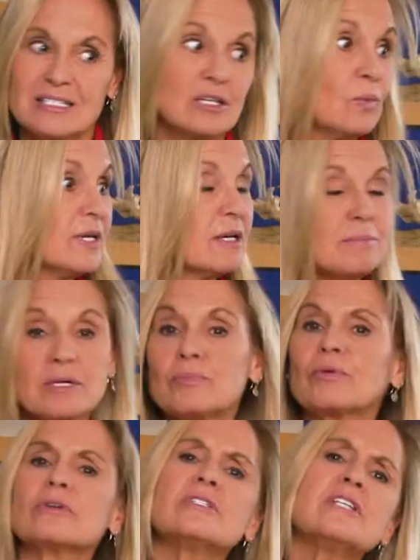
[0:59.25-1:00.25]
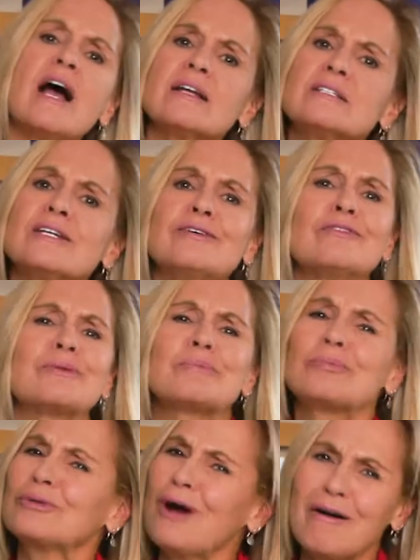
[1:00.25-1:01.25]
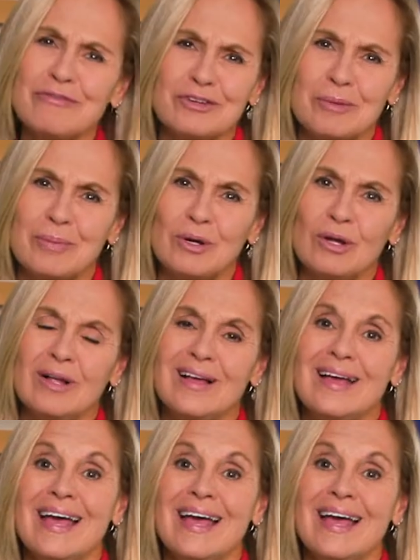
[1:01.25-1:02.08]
so we can be productive and profitable.